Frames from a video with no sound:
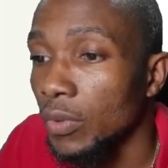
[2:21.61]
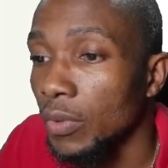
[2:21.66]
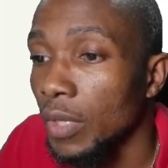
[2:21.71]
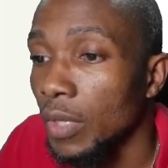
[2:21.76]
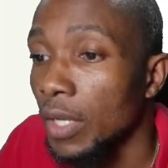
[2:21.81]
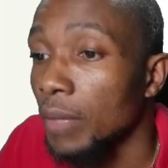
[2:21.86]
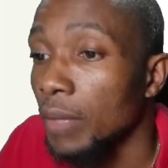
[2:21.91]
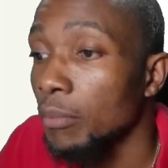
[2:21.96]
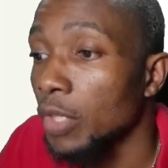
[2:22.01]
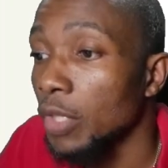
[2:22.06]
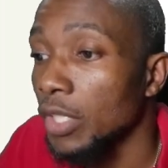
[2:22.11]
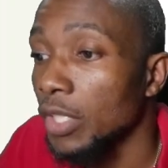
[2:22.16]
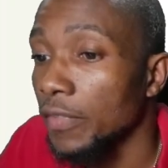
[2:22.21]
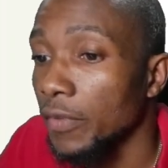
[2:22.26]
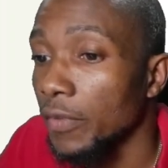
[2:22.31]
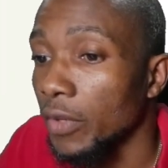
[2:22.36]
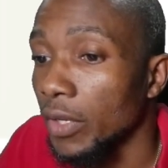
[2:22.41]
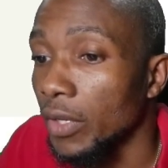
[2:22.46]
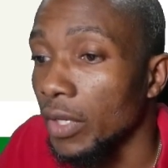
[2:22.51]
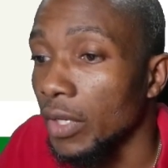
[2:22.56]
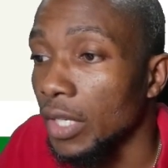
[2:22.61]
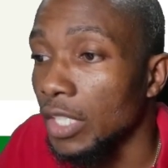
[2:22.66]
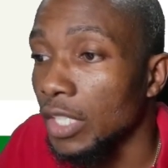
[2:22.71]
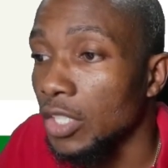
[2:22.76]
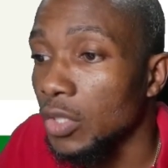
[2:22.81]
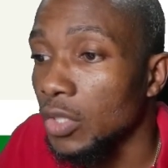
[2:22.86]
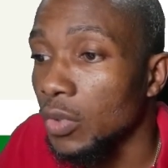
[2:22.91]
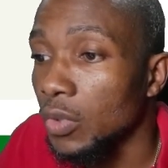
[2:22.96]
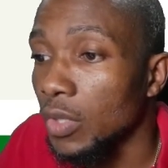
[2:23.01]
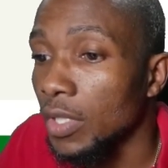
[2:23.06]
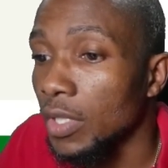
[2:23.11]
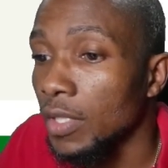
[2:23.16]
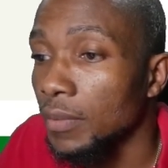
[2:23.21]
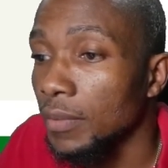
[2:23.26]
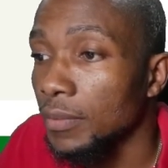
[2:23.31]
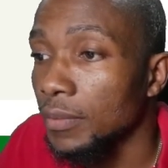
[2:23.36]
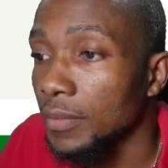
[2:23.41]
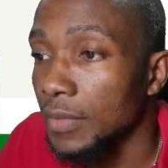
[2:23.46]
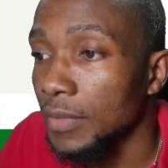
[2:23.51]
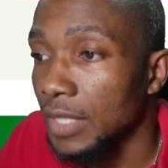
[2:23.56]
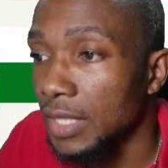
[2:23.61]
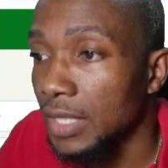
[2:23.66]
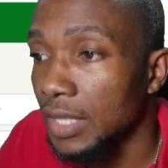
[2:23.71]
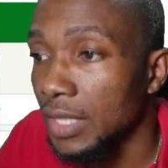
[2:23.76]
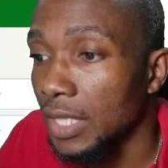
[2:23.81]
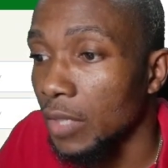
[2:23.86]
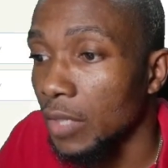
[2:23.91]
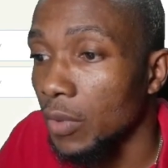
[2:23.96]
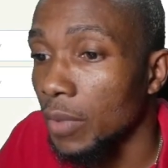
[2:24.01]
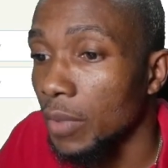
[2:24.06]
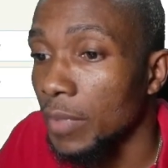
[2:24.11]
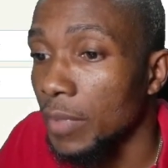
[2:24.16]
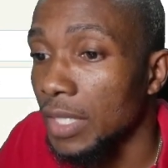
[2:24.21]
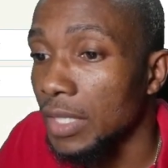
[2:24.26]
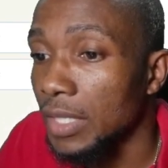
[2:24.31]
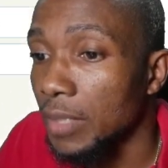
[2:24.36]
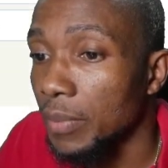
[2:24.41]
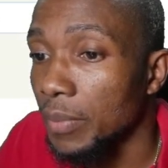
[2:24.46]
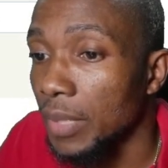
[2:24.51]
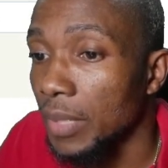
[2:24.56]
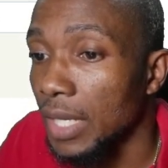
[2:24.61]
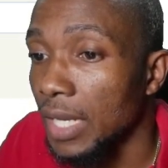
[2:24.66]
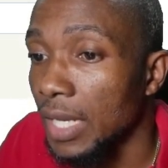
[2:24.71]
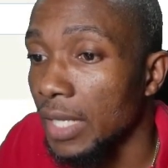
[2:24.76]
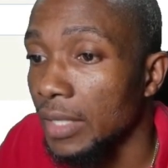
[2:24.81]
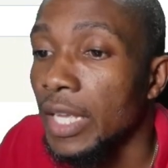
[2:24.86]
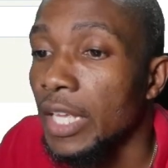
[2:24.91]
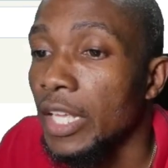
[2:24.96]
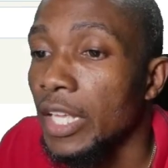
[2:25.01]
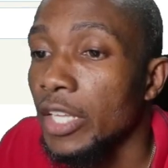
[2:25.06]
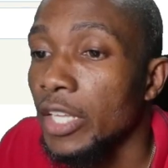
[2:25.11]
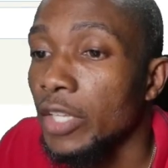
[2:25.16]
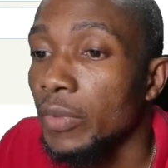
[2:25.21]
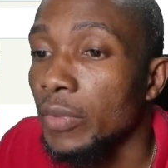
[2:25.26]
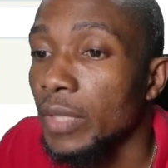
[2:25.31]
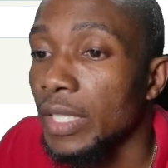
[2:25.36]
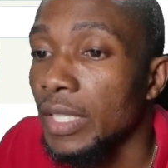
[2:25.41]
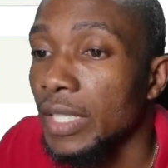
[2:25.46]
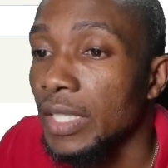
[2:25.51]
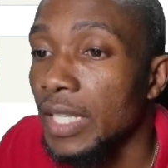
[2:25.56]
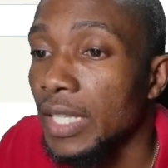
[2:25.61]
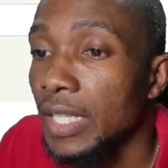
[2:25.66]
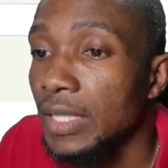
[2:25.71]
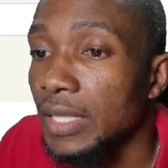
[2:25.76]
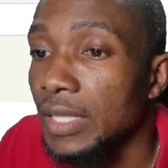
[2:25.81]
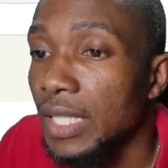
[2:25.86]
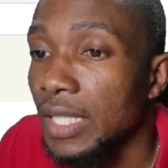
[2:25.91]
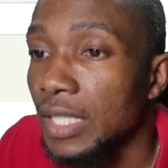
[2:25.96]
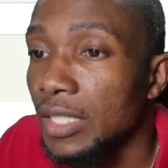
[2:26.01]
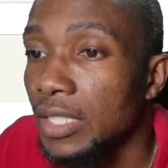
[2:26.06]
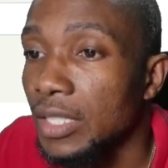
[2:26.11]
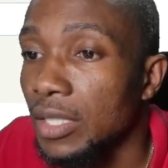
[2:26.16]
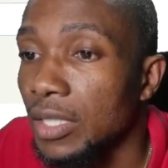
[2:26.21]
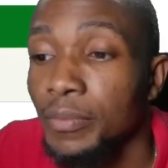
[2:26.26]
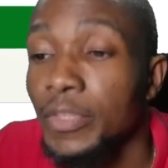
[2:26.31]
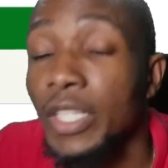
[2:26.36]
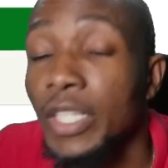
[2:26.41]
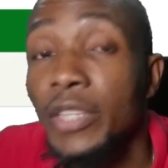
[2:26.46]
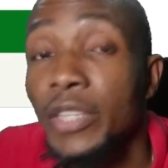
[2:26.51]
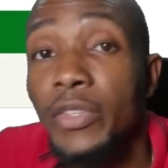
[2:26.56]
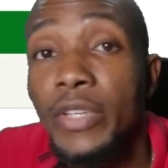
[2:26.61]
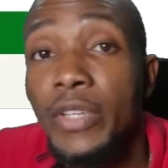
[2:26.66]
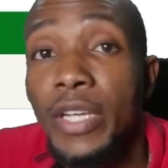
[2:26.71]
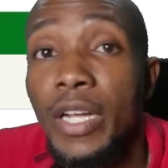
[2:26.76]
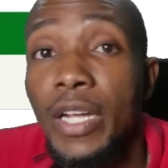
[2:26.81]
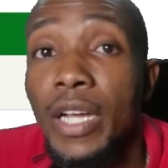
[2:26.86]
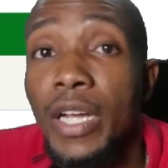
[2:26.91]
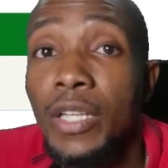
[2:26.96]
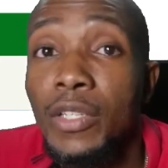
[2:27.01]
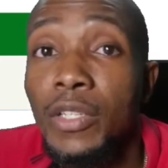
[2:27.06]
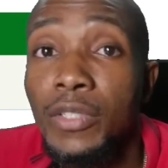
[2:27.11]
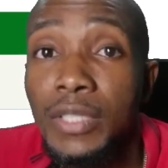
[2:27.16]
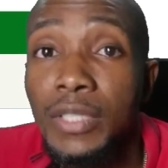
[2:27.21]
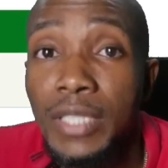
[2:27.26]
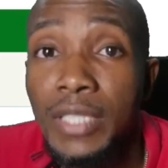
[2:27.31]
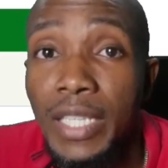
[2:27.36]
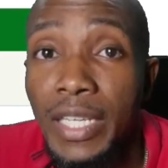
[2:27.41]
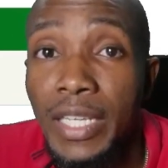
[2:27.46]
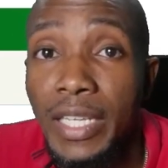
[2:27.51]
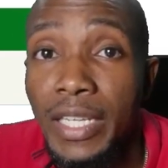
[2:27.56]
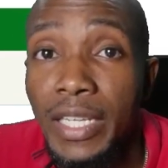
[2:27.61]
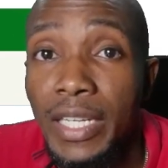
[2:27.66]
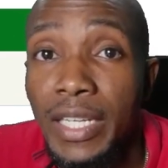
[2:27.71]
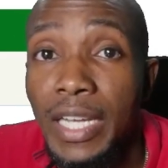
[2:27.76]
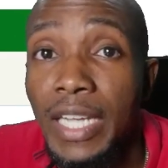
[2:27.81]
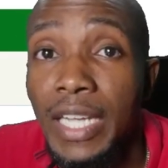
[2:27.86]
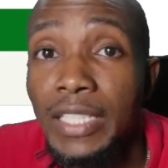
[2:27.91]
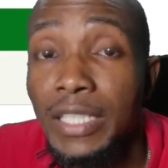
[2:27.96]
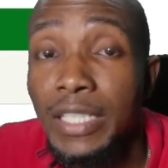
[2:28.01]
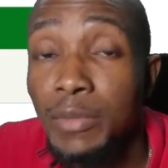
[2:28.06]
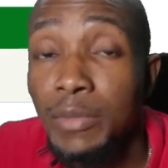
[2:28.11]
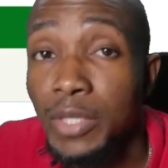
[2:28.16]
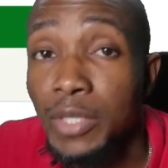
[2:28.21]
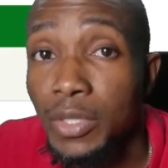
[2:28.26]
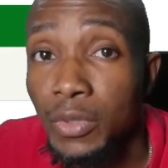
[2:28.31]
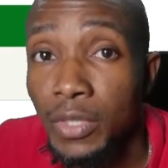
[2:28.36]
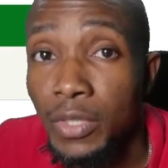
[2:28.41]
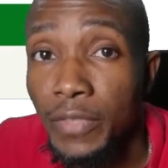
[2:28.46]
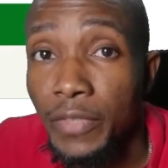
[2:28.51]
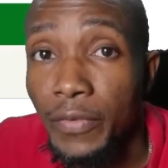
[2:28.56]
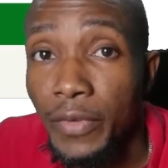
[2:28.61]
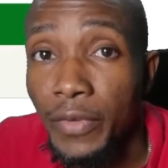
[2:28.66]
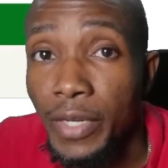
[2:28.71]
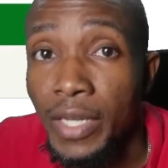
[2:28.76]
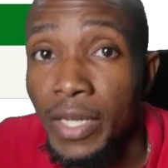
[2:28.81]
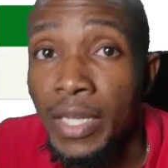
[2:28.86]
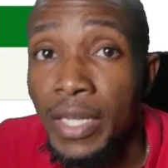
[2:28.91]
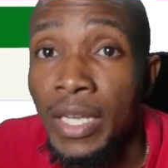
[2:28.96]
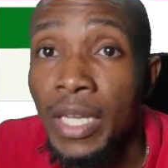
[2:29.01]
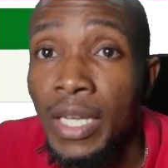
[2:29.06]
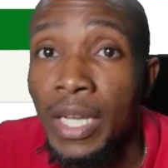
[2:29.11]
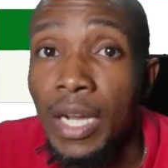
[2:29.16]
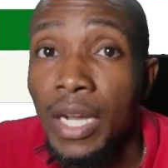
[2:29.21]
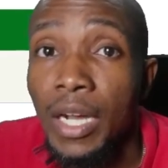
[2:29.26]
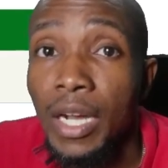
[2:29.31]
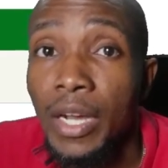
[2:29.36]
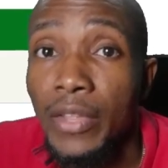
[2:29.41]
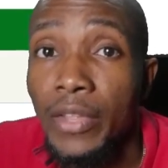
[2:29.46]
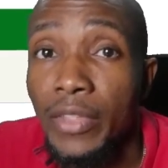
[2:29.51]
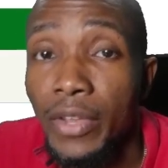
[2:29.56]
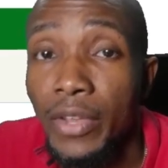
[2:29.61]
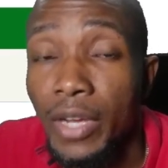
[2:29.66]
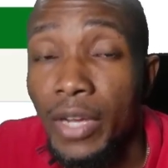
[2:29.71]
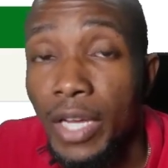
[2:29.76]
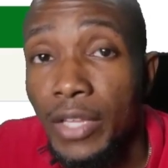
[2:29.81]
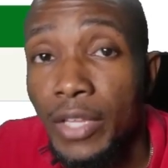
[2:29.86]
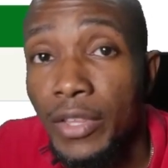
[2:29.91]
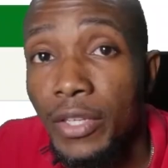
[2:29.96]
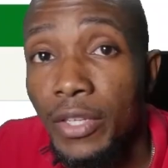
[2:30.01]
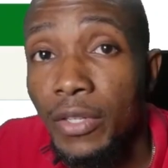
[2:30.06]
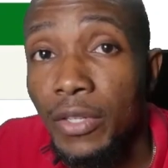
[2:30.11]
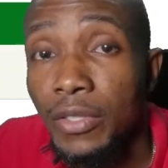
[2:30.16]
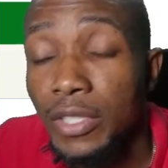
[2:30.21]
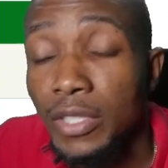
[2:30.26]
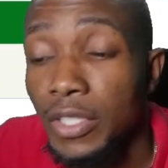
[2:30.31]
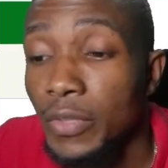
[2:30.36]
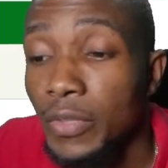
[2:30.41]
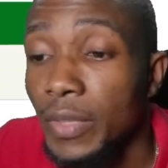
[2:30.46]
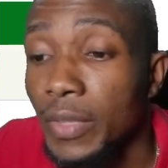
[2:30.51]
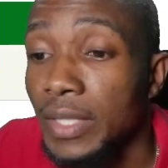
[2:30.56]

But if you're not sure, select what best applies. Now in the next section, now you're allowed to take in items duty free under $1,000 US.